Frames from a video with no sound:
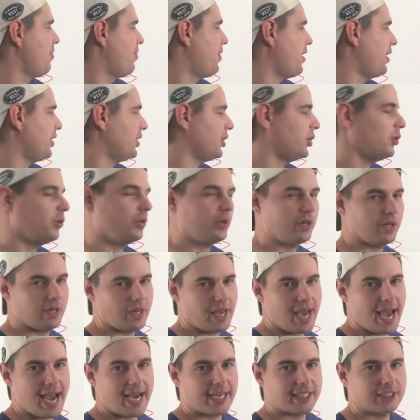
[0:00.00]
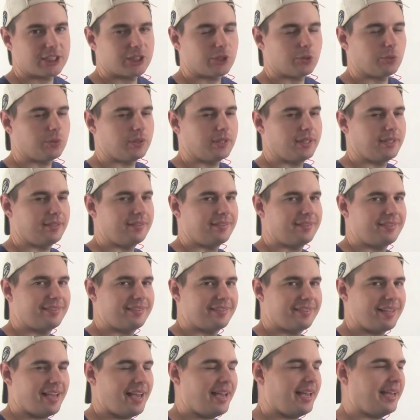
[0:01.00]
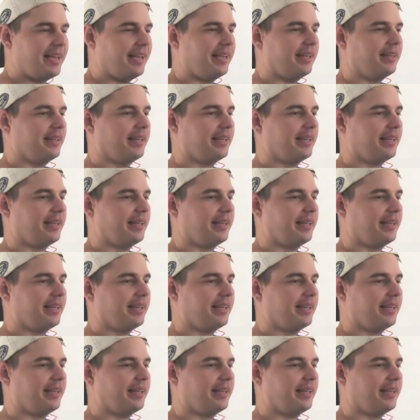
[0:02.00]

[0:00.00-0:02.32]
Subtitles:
that you can actually say.